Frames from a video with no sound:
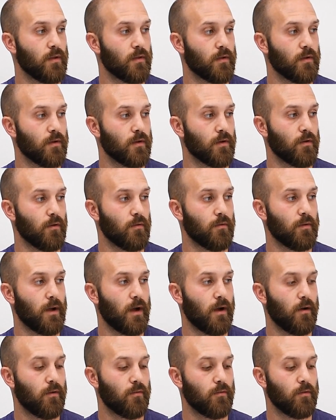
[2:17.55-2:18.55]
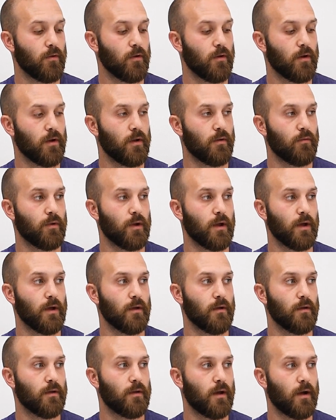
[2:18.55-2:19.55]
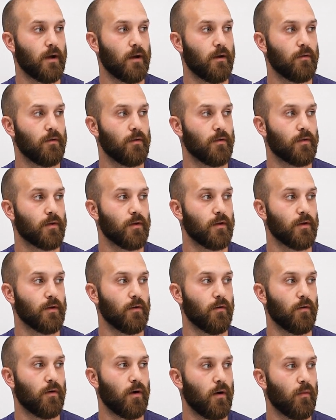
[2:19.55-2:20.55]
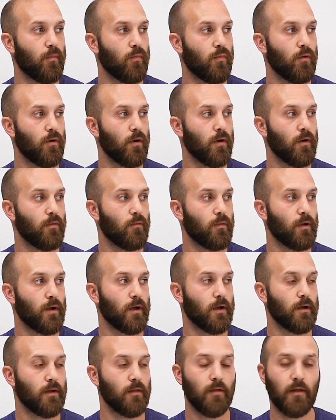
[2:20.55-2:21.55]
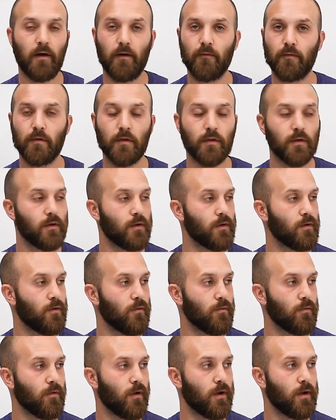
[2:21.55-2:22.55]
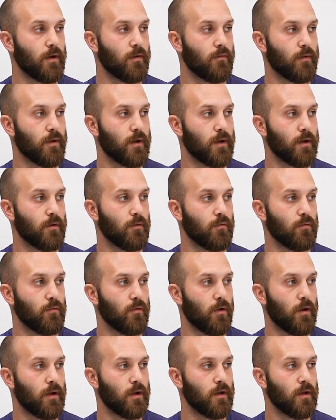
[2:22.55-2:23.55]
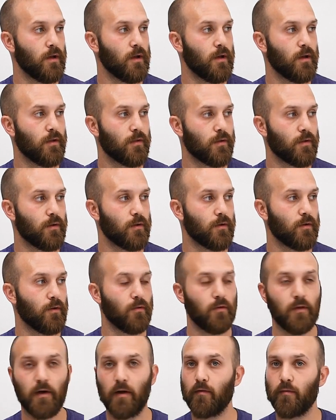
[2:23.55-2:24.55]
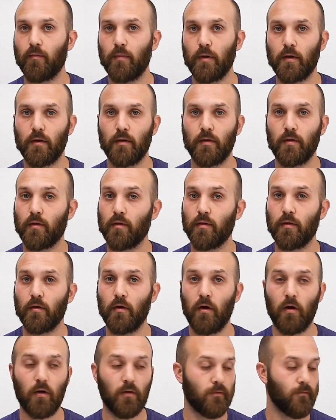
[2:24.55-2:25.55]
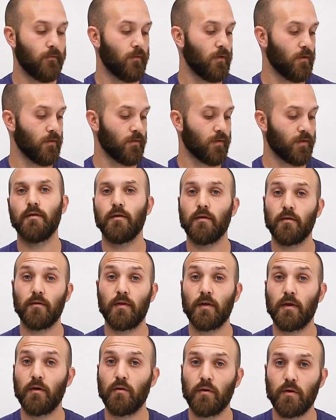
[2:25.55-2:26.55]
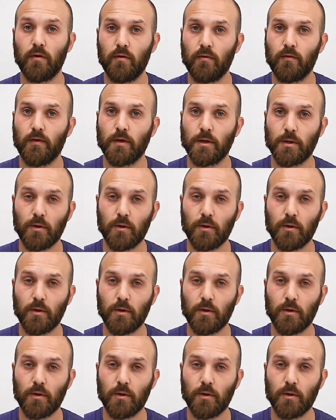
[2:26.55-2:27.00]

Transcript: it's gonna go downward, and when I hit down, it's gonna go upward, and when I hit left, it's gonna go right, and when I hit right, it's gonna go left, because they're all inversed. The other thing you can do in